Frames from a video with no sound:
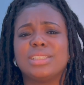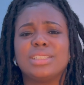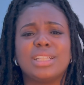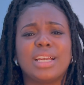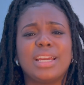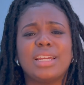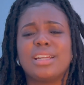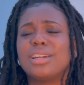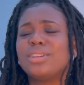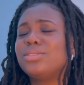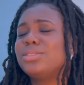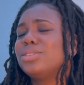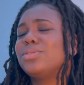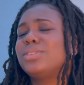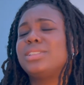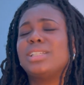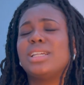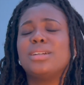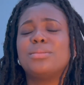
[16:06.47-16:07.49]
Like, I don't give a
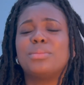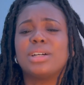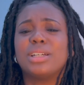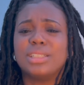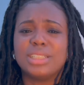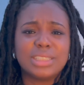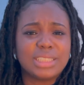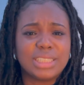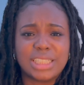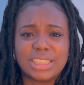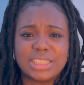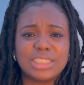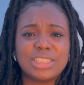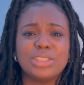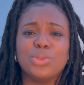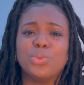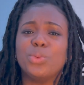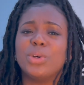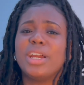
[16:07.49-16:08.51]
damn about none of that
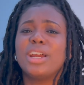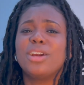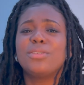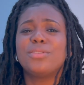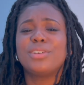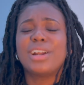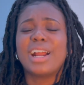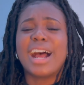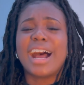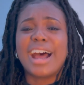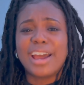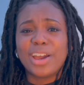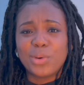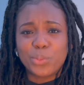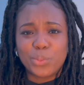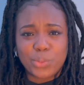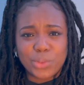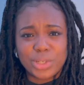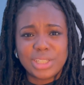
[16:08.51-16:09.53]
shit. Whatever I
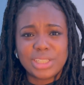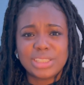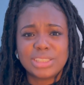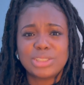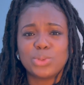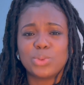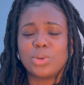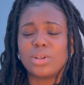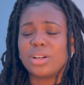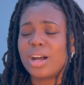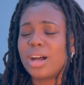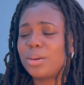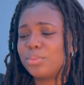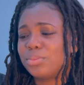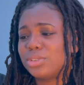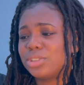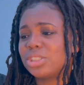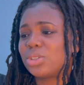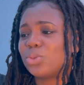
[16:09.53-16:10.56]
want to
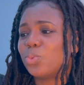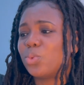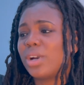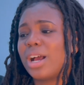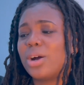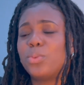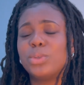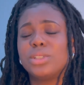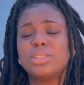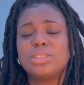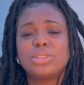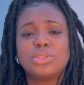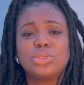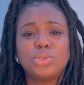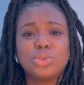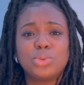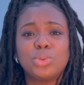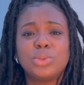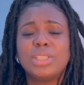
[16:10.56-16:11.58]
accomplish and what I want to
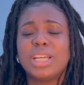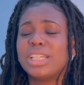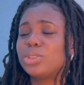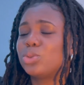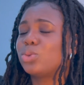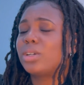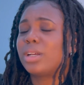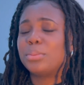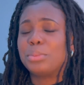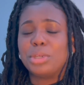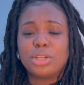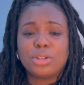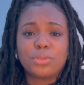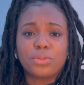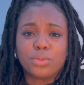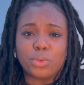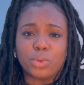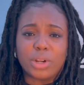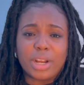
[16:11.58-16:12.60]
do, that's what I'm here
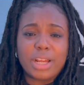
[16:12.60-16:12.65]
for.